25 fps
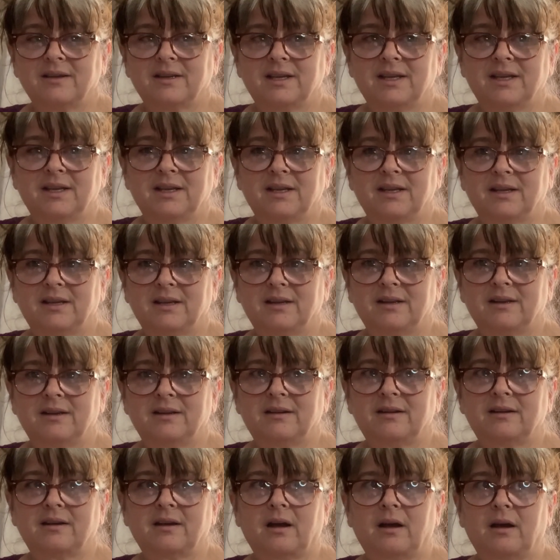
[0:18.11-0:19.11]

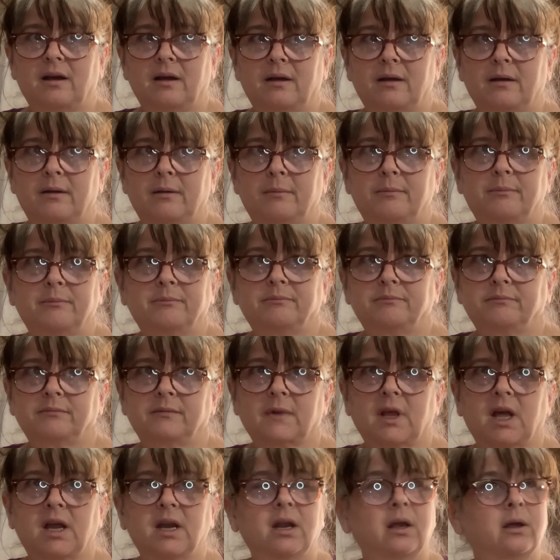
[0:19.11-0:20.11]
and
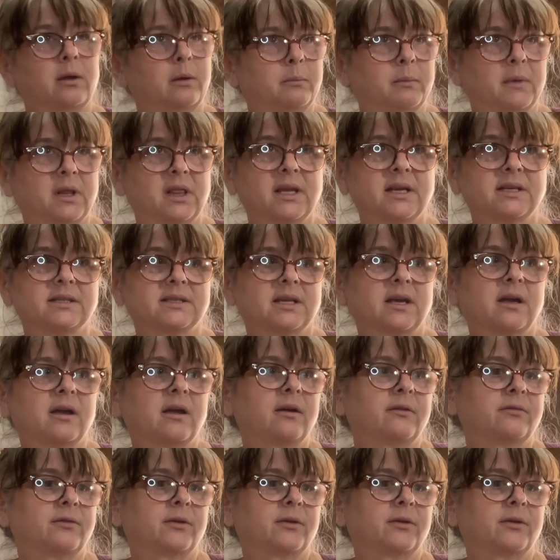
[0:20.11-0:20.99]
I know Melissa